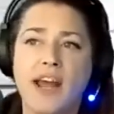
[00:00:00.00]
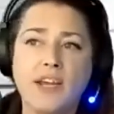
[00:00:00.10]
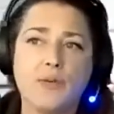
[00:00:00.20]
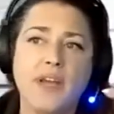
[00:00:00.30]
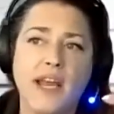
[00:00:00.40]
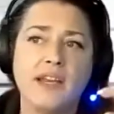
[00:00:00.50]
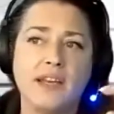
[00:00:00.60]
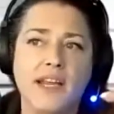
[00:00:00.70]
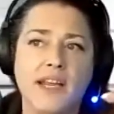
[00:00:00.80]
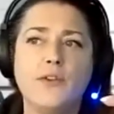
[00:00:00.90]
when I create
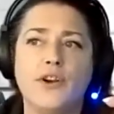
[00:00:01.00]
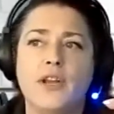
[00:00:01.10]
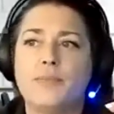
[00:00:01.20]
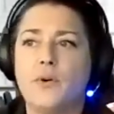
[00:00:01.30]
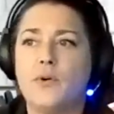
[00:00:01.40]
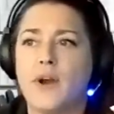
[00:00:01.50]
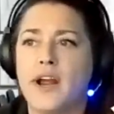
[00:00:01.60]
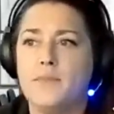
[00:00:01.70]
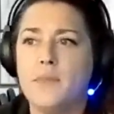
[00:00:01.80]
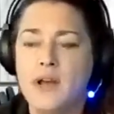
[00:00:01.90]
an e-learning
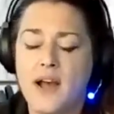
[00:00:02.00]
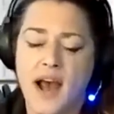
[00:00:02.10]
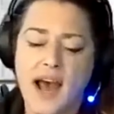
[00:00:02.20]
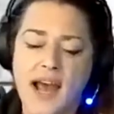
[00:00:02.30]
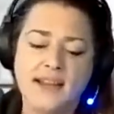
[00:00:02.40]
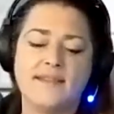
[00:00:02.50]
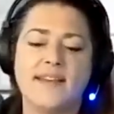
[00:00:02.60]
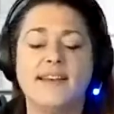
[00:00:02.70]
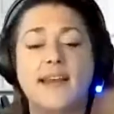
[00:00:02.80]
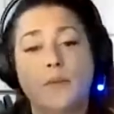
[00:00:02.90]
program, I can
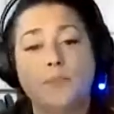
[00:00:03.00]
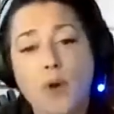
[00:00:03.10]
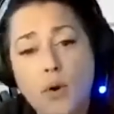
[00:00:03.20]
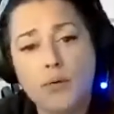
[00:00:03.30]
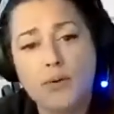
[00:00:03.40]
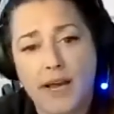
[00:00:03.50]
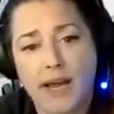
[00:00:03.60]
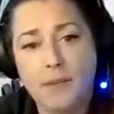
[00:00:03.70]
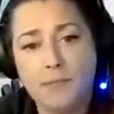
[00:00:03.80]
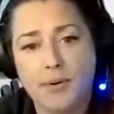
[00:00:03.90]
send out a
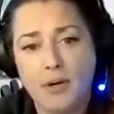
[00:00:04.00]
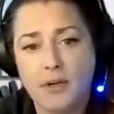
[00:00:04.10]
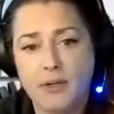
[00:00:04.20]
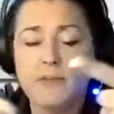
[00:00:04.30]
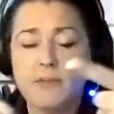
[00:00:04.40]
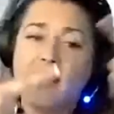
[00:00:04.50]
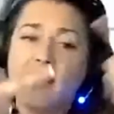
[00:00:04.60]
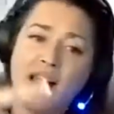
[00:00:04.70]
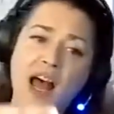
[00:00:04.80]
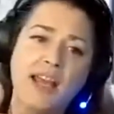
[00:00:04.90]
prototype to my
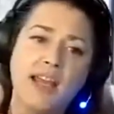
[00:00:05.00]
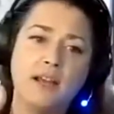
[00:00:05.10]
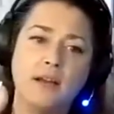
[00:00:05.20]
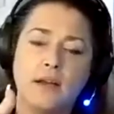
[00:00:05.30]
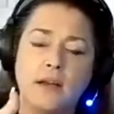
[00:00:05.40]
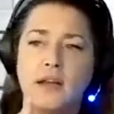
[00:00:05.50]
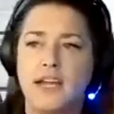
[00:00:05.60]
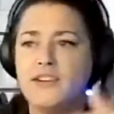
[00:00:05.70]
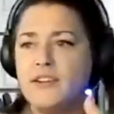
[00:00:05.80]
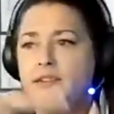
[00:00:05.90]
client
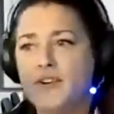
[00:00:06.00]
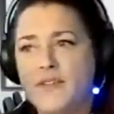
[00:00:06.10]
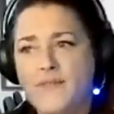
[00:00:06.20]
and to their